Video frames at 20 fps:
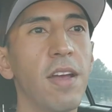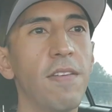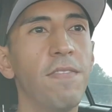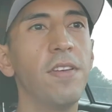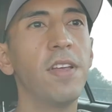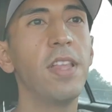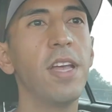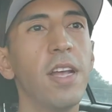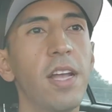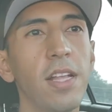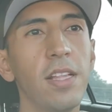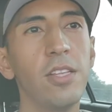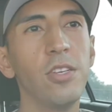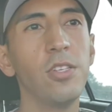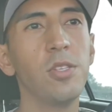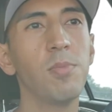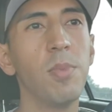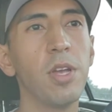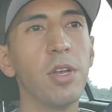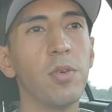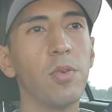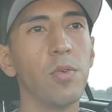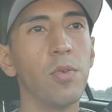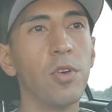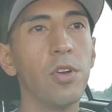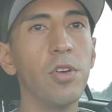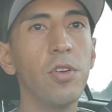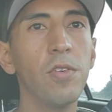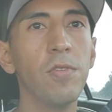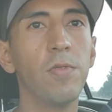I lose my
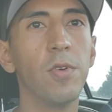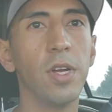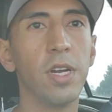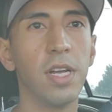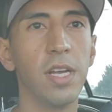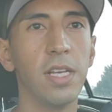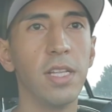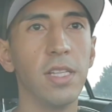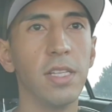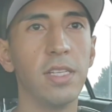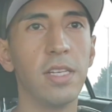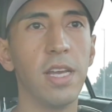groove when I